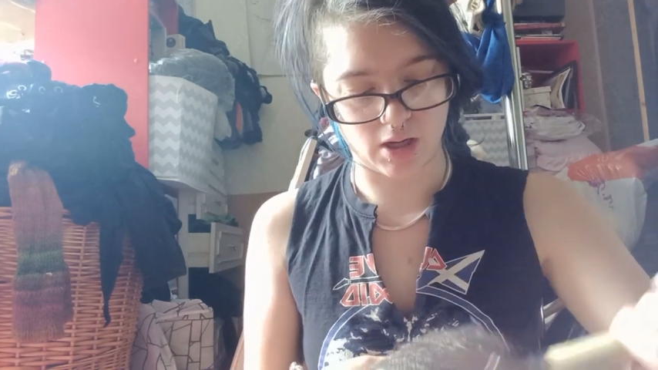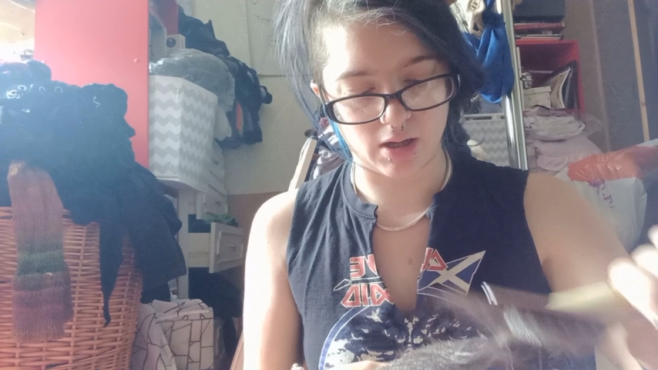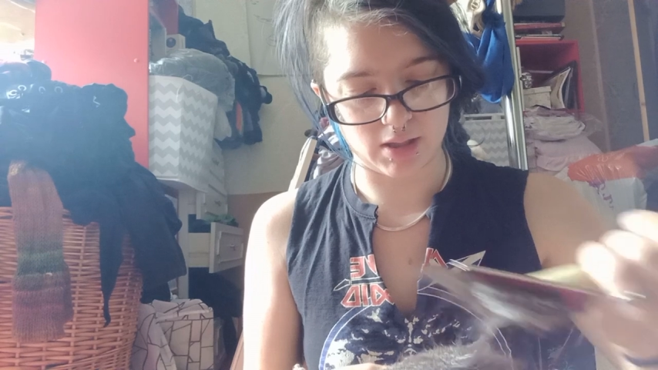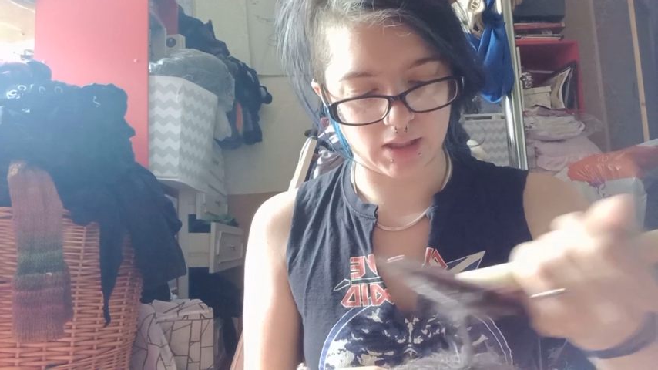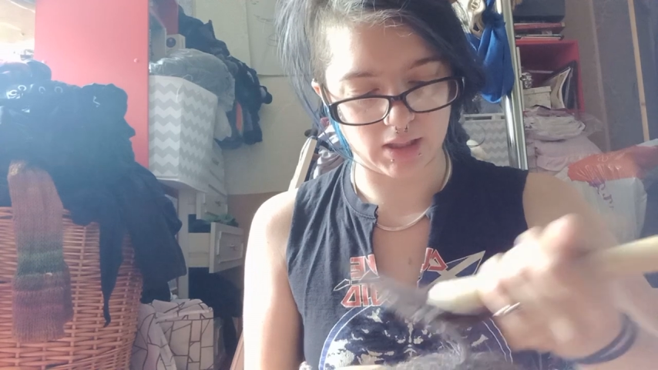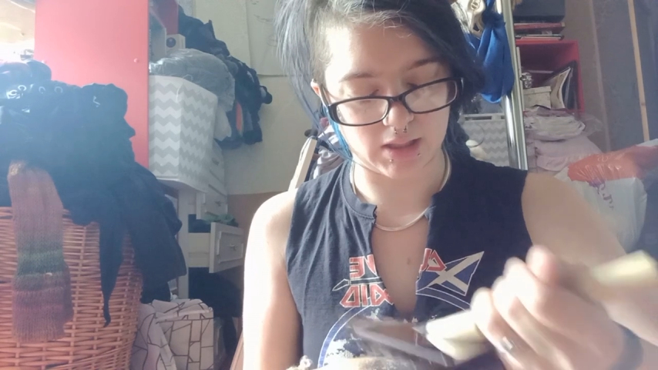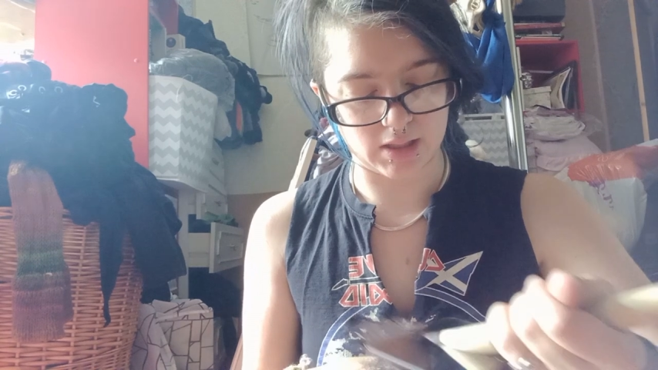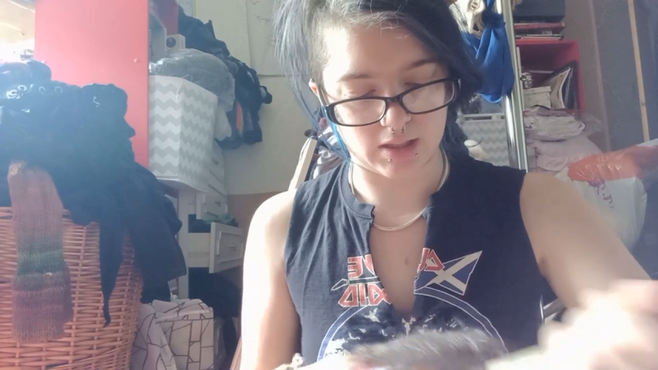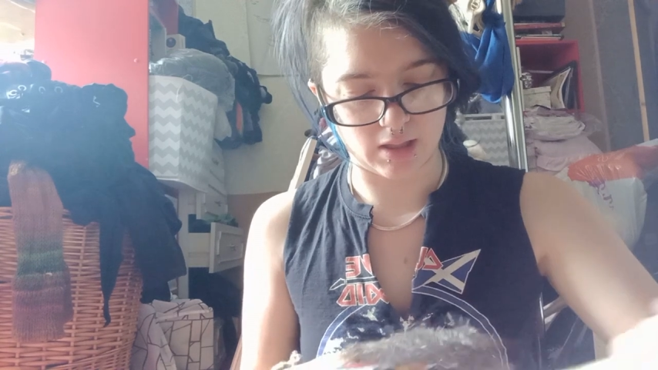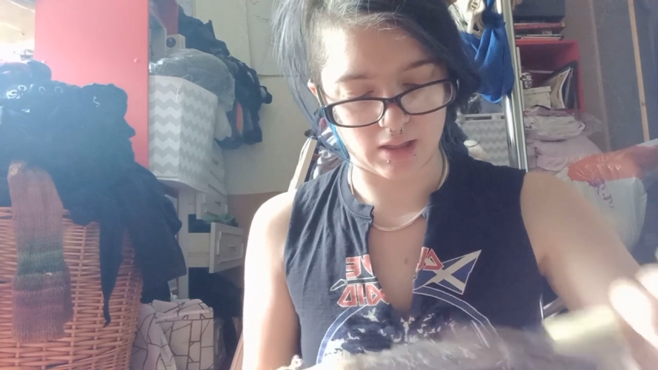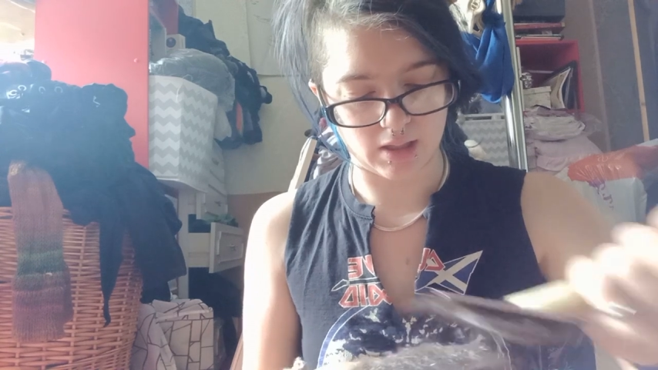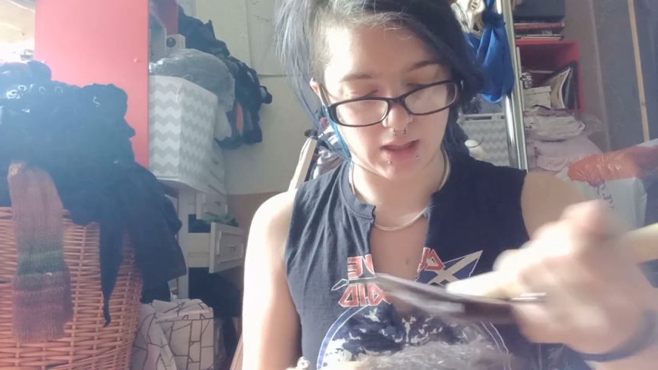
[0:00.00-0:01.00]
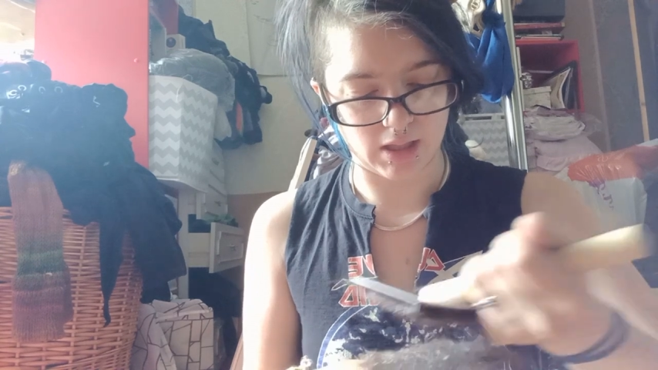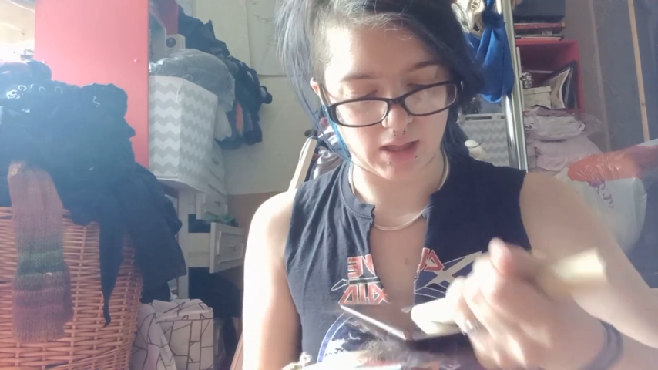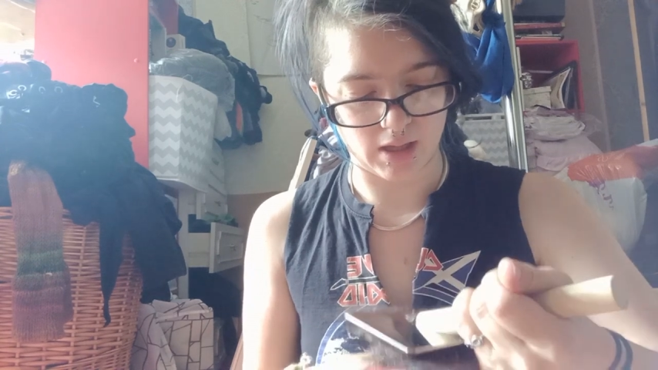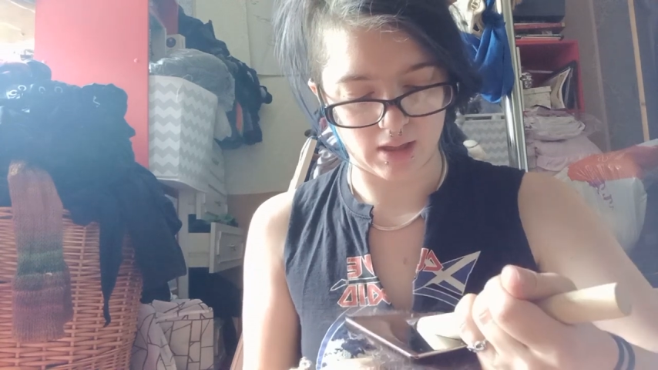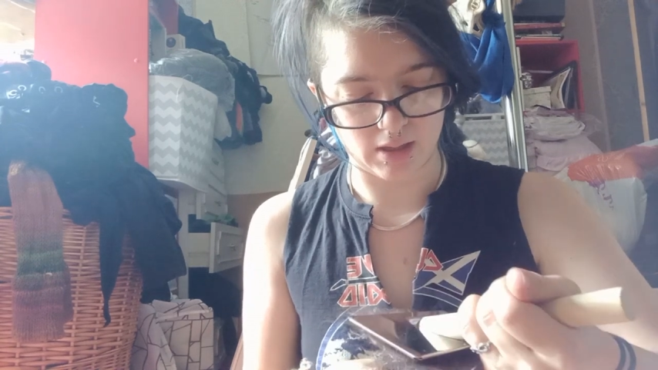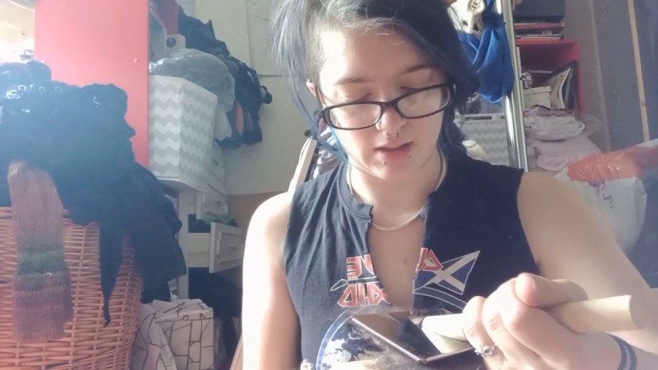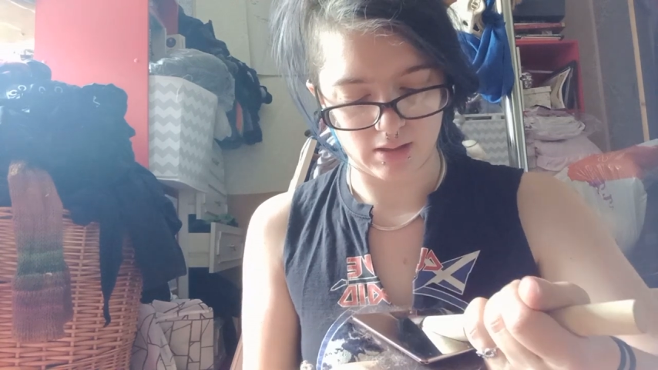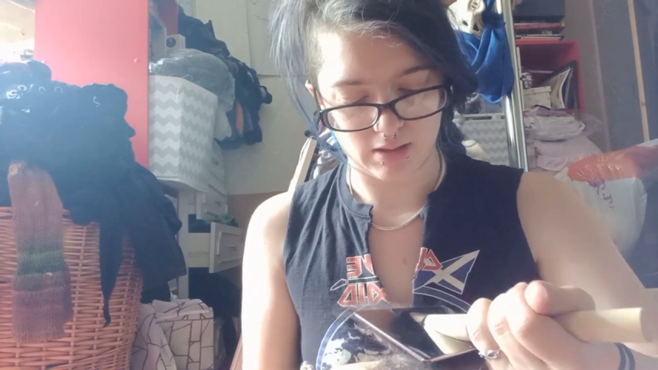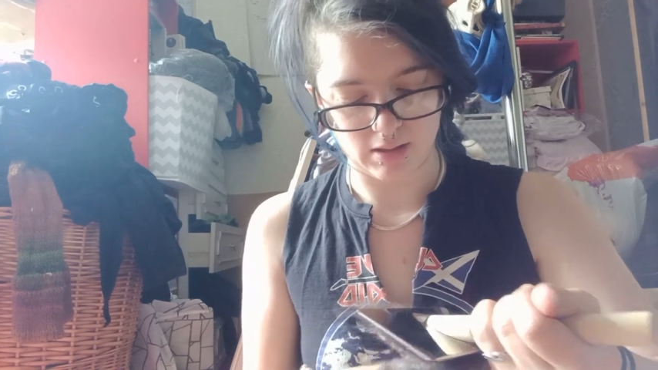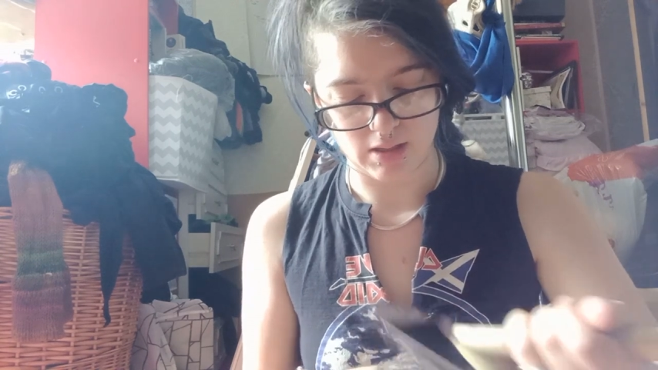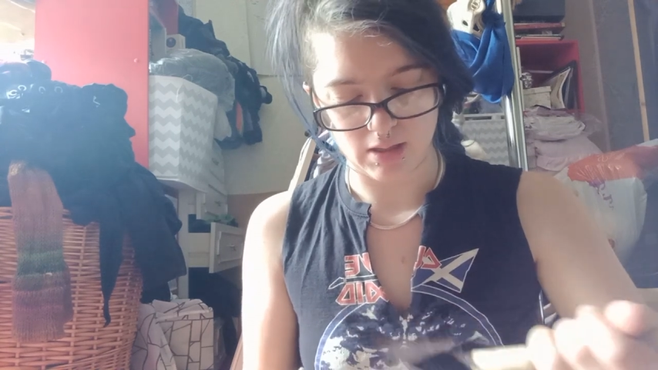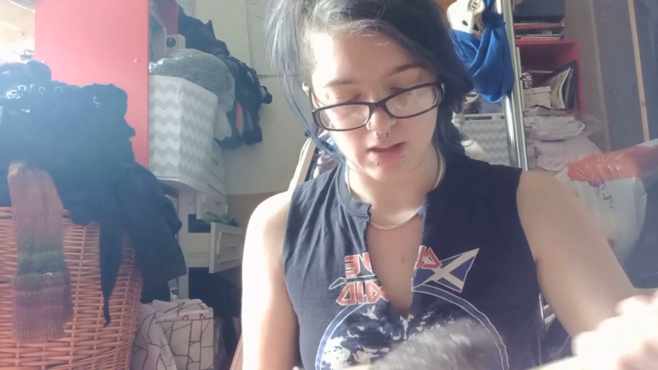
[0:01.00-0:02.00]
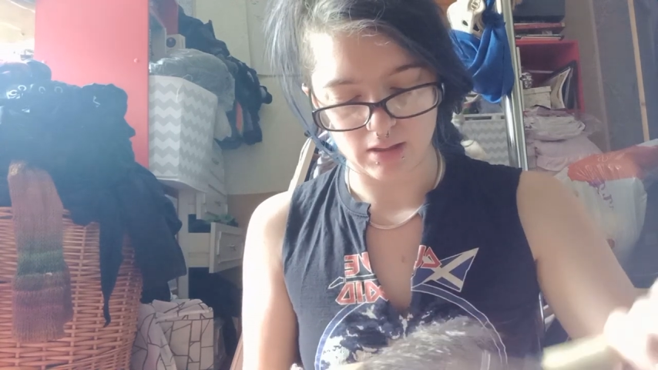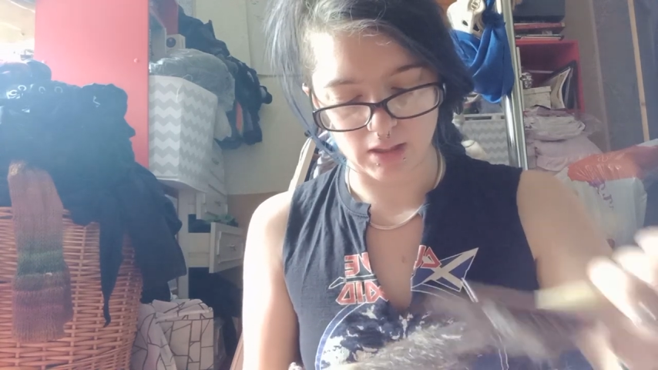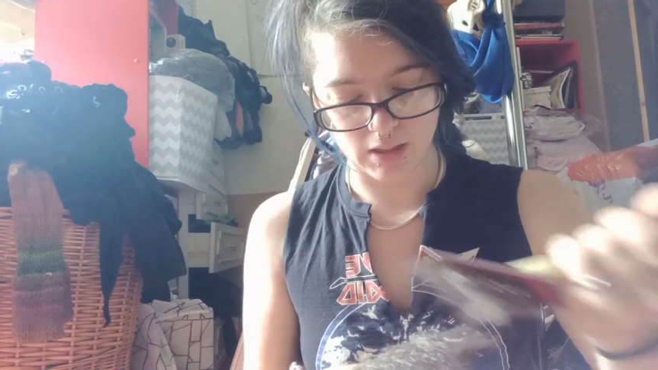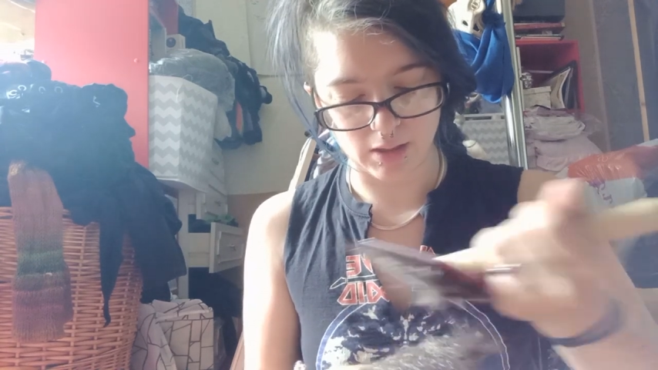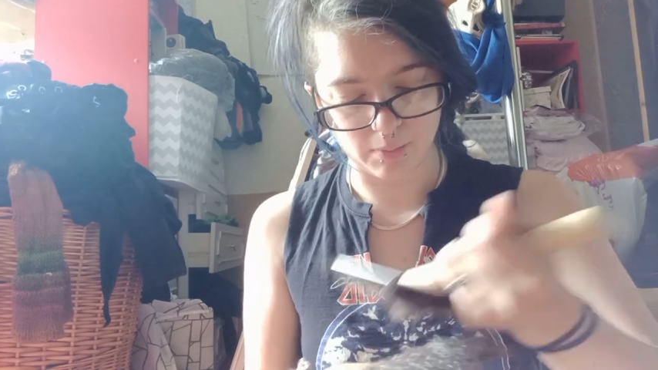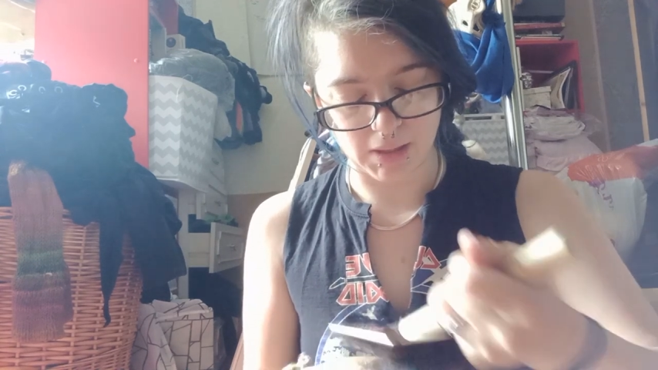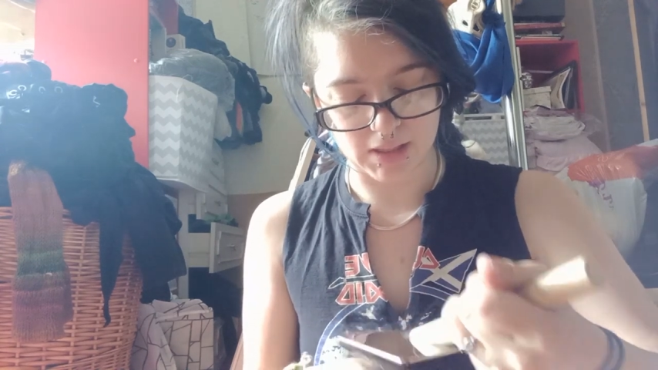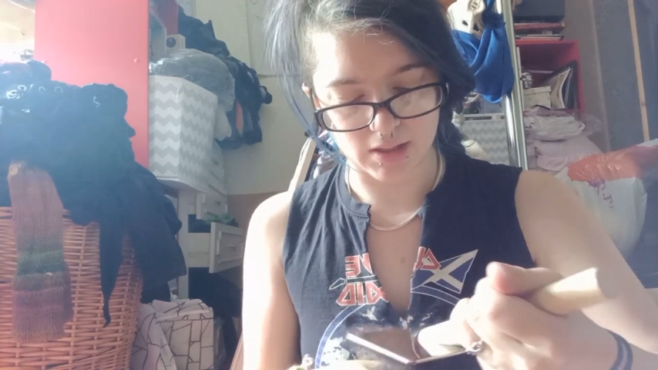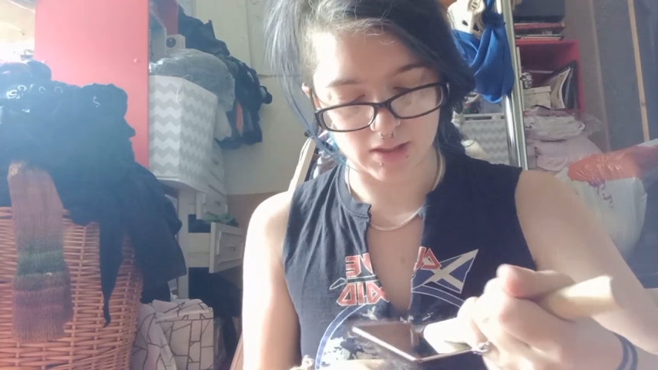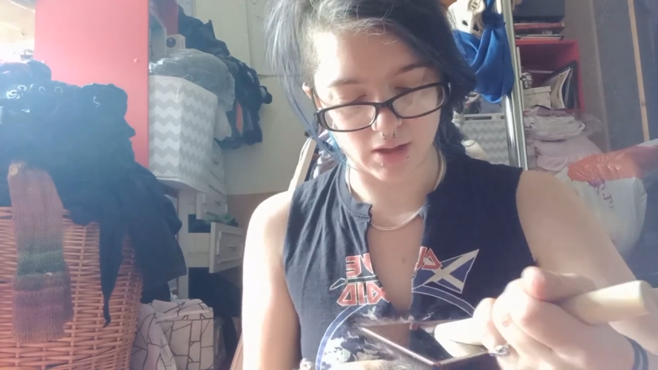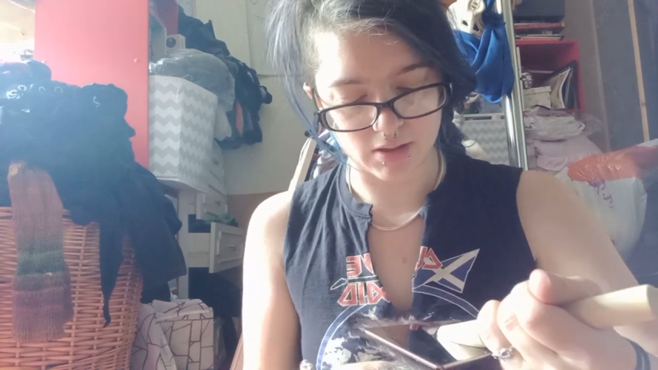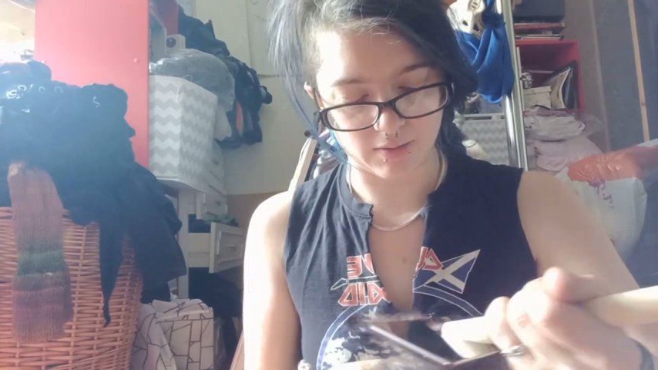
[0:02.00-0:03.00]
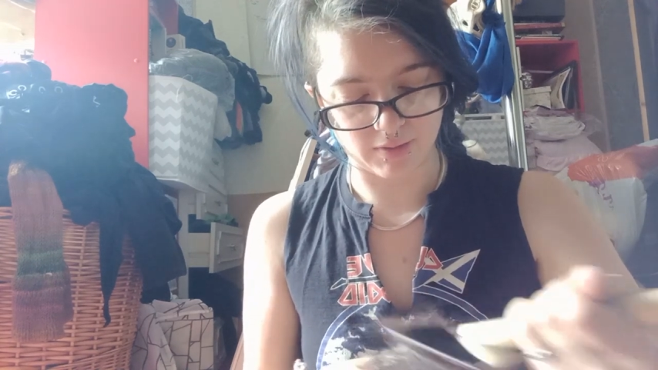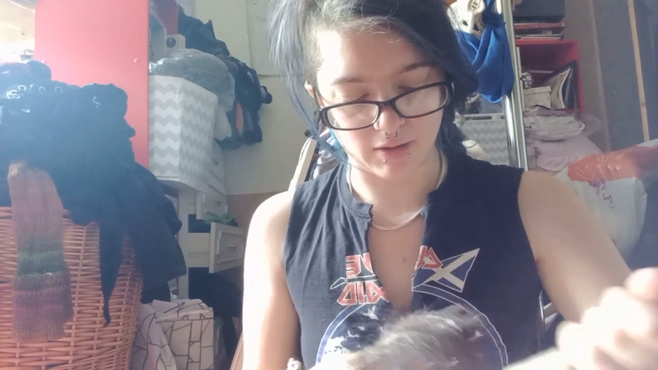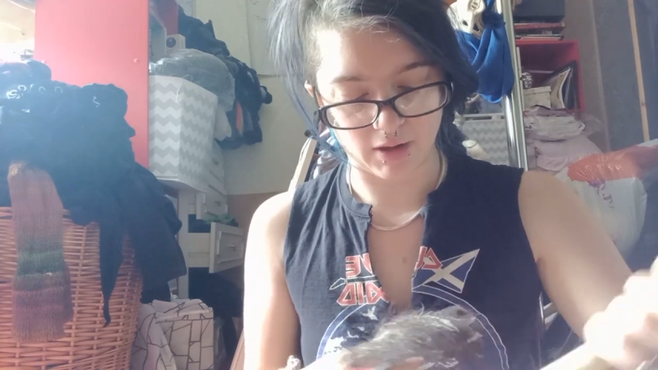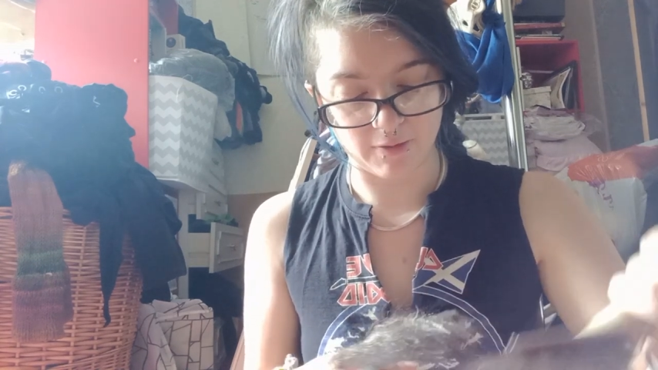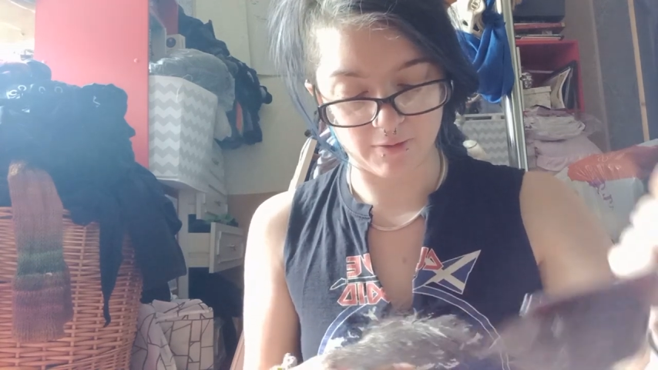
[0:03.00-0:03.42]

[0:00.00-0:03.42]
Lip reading: carding is that the little pieces go to very